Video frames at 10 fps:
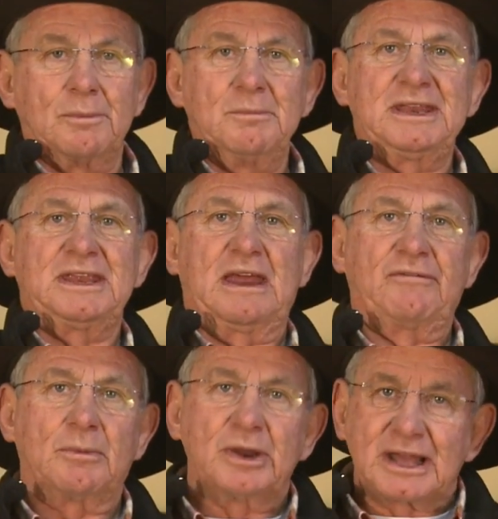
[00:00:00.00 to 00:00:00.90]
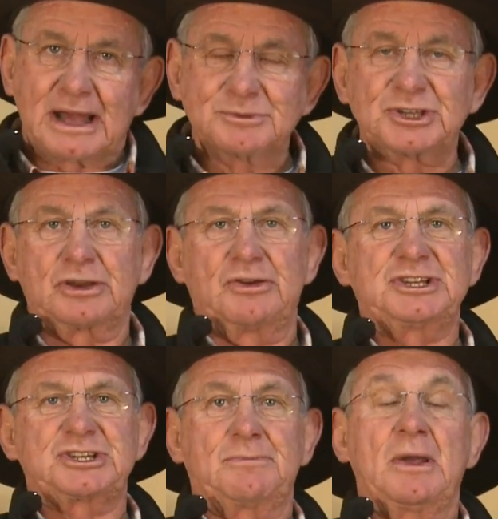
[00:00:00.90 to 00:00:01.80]
meeting, everybody comes and
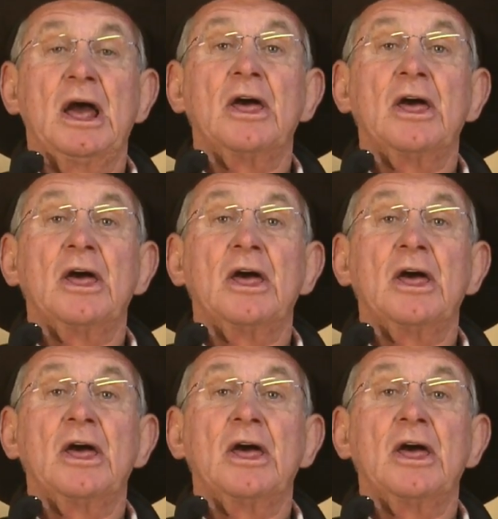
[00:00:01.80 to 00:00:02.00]
greets them.